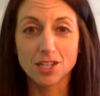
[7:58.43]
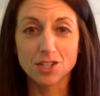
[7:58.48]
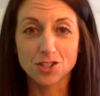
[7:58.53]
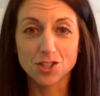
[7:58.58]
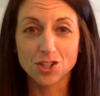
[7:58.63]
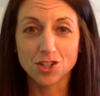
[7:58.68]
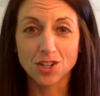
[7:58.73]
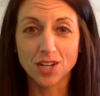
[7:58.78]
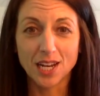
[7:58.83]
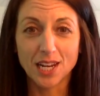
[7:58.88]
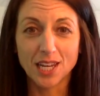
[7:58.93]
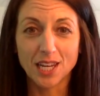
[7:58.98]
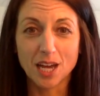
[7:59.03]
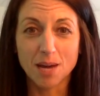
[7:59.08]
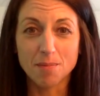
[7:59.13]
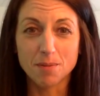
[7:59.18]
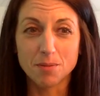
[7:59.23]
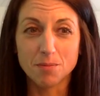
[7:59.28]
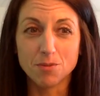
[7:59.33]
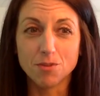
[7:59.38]
sure you're getting
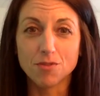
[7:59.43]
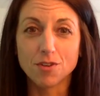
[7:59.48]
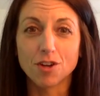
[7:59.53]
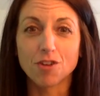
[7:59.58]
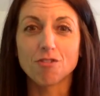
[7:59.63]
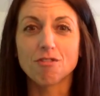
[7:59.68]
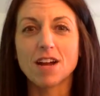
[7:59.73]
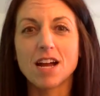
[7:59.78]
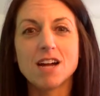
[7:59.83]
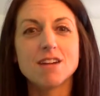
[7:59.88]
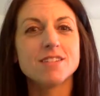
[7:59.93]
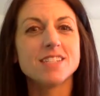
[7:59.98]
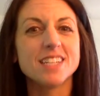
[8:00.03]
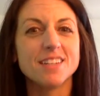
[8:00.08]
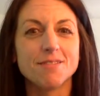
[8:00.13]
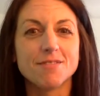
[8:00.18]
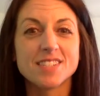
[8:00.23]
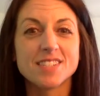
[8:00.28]
up and moving around. If